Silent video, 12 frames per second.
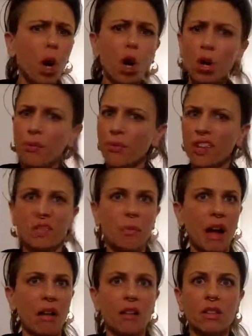perfect
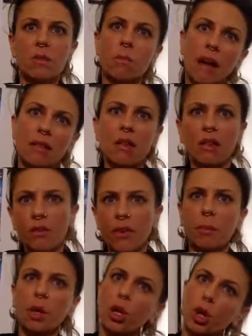balance,
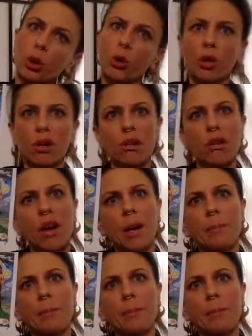masculine, feminine,